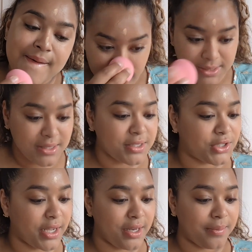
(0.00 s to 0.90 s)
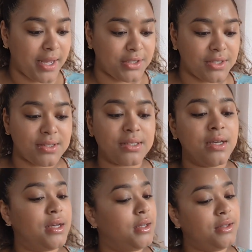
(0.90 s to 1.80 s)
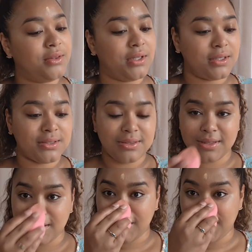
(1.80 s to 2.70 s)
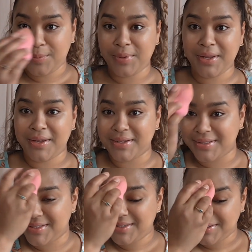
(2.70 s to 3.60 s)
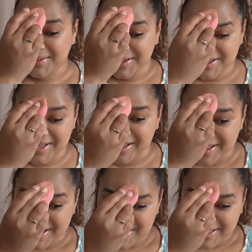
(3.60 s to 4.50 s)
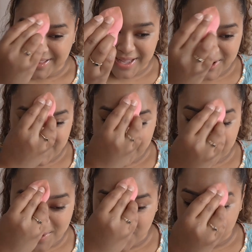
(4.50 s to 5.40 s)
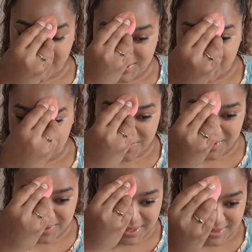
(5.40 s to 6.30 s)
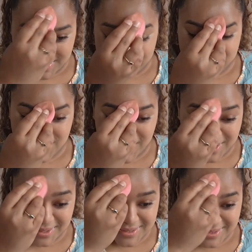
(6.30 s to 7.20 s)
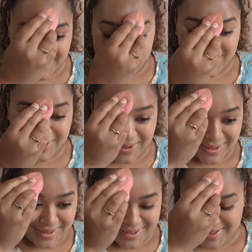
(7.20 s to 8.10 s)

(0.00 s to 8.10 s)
Honestly, the shade matches. Look pretty good too. Like, I don't look like I'm wearing two different foundations, honestly, at all.